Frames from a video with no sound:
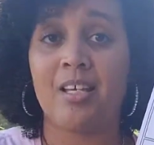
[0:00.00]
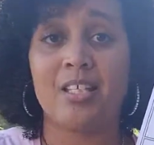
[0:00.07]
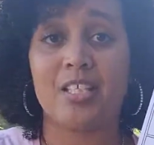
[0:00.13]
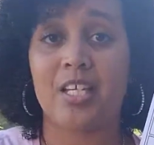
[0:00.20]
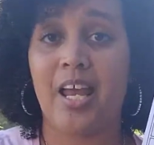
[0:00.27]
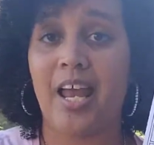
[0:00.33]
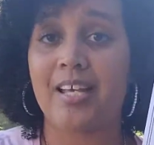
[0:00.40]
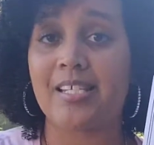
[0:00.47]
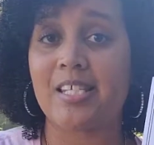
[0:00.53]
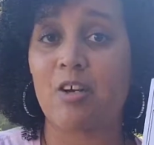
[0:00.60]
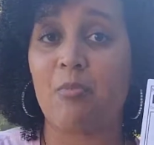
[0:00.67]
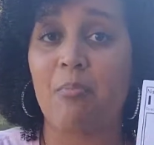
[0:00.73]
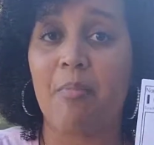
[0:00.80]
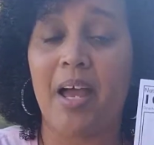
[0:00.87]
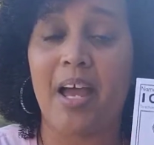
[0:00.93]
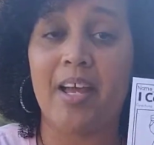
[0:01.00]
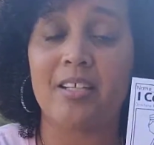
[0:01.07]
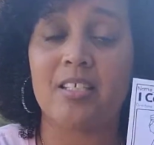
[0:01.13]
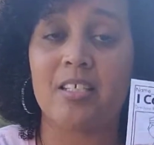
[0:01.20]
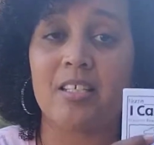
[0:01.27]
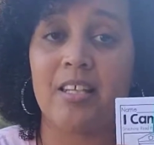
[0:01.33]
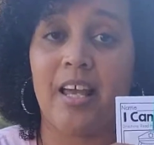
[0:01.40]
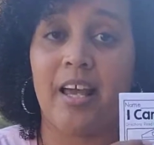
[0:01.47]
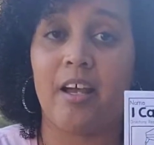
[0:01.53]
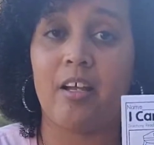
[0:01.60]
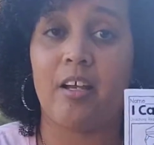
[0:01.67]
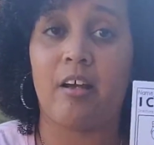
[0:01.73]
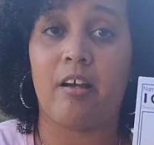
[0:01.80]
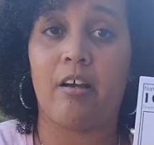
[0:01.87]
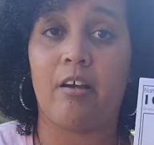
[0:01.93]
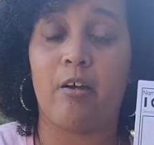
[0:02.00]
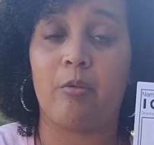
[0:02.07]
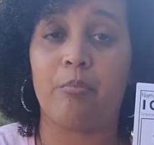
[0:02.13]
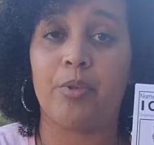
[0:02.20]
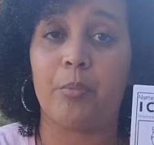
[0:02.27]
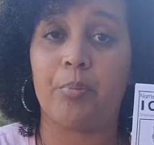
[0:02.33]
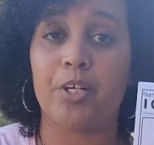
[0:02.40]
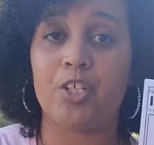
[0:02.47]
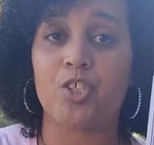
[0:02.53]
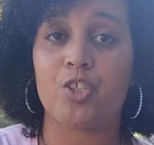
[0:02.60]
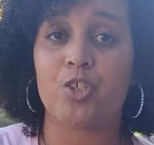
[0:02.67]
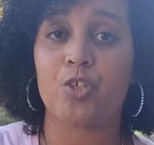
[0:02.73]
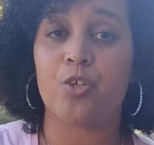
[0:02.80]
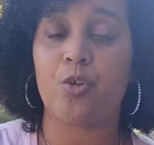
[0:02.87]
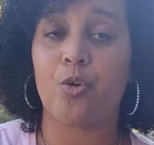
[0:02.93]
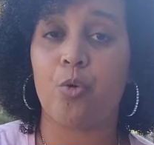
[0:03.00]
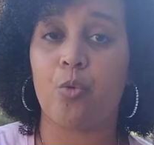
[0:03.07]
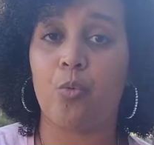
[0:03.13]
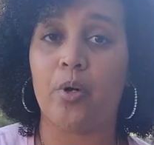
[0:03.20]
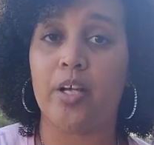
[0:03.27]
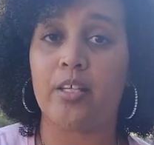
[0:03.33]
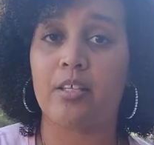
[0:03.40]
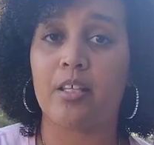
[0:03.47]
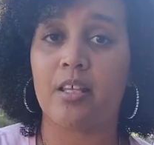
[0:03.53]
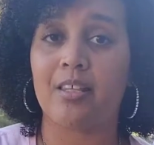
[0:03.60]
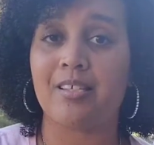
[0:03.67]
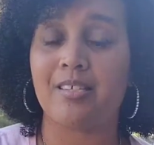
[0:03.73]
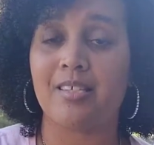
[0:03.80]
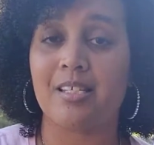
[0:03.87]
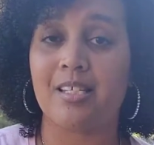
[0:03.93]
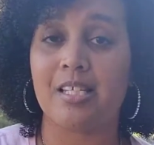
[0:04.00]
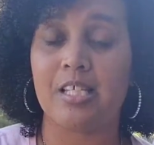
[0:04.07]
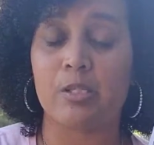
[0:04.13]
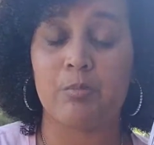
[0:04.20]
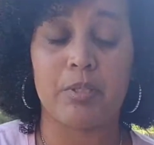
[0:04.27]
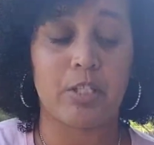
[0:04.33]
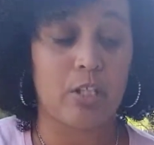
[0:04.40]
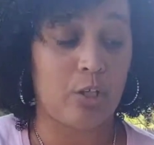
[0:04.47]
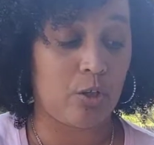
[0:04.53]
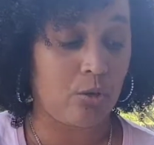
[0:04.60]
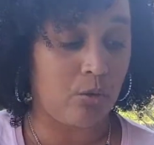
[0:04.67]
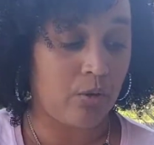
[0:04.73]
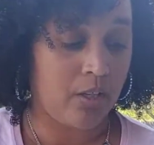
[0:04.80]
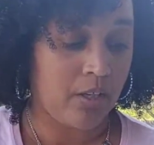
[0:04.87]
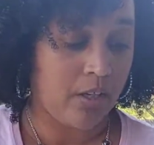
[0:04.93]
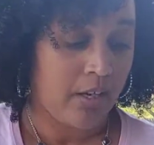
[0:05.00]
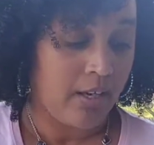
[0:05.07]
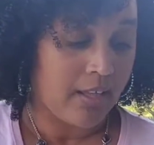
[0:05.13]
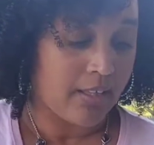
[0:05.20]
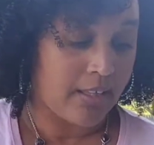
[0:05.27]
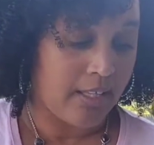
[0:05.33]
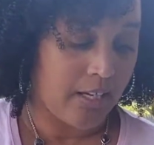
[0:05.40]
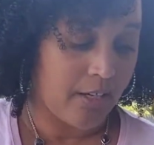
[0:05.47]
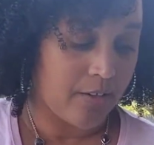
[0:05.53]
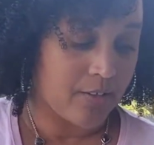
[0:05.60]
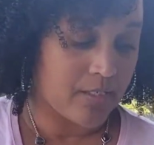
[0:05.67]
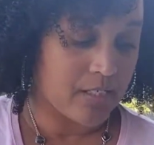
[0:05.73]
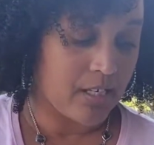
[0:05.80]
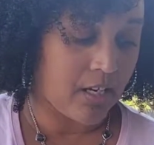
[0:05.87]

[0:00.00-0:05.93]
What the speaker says: She has to match that, the picture with the sentence below. There's